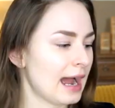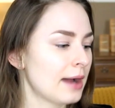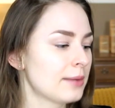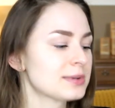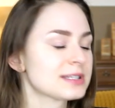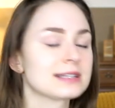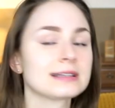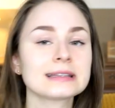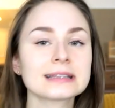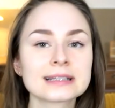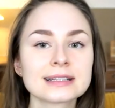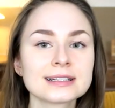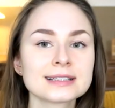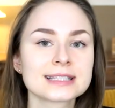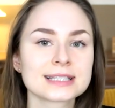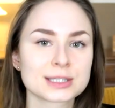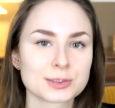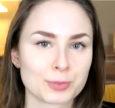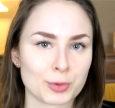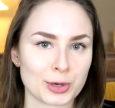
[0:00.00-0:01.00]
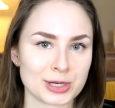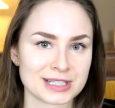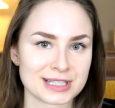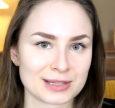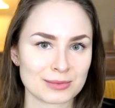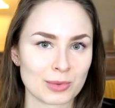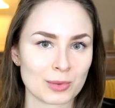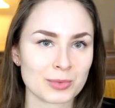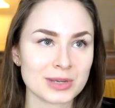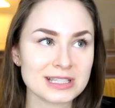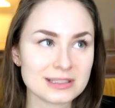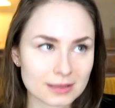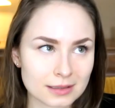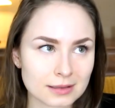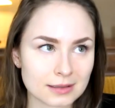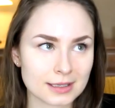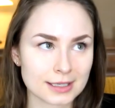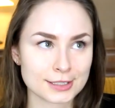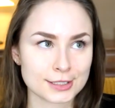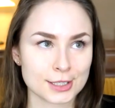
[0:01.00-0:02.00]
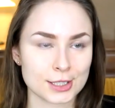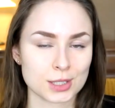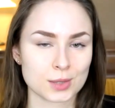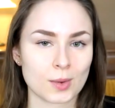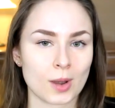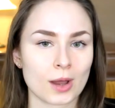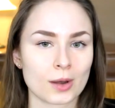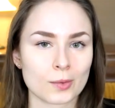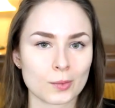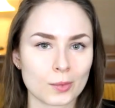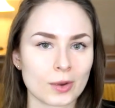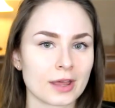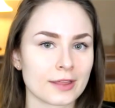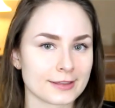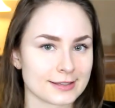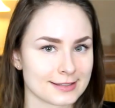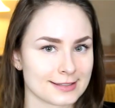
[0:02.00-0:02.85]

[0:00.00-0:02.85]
I was a little disappointed when we didn't continue on with